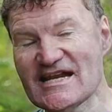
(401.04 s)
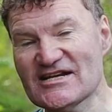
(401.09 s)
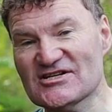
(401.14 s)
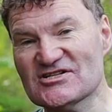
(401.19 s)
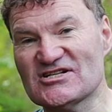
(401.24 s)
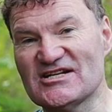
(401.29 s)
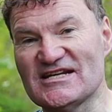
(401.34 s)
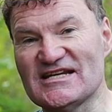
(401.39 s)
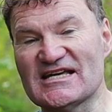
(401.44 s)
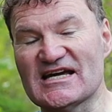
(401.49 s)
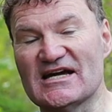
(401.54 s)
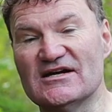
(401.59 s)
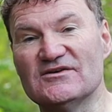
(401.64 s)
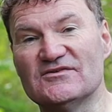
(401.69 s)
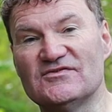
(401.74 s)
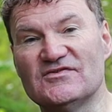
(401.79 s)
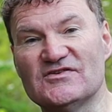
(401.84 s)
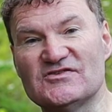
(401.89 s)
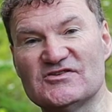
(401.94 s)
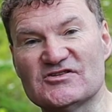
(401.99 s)
actually
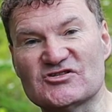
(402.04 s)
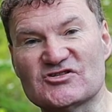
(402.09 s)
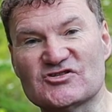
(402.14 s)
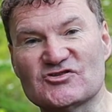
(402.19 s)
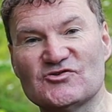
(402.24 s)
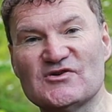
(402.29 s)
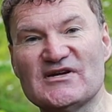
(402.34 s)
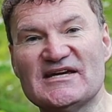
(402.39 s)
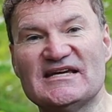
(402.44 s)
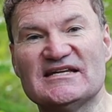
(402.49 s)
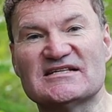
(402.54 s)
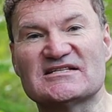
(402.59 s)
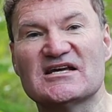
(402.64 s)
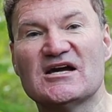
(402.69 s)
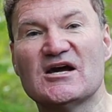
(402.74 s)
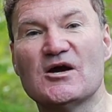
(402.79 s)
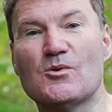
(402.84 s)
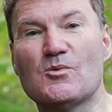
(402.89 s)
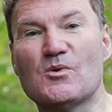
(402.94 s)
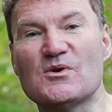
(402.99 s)
go for the trees
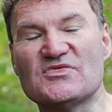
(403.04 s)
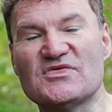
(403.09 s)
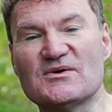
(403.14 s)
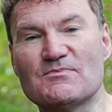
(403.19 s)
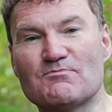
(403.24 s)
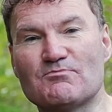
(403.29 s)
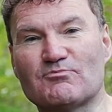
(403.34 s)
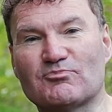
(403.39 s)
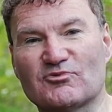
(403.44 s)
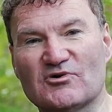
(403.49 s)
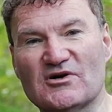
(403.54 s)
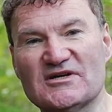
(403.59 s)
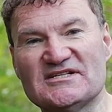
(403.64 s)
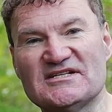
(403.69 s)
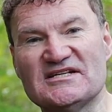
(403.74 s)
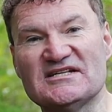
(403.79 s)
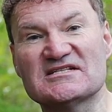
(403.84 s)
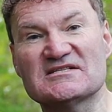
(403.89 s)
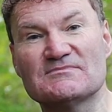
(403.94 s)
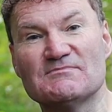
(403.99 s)
with the
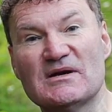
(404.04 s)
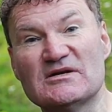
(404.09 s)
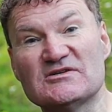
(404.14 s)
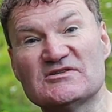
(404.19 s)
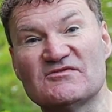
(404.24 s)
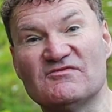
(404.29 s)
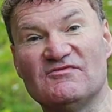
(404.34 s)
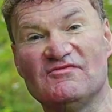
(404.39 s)
brightest, most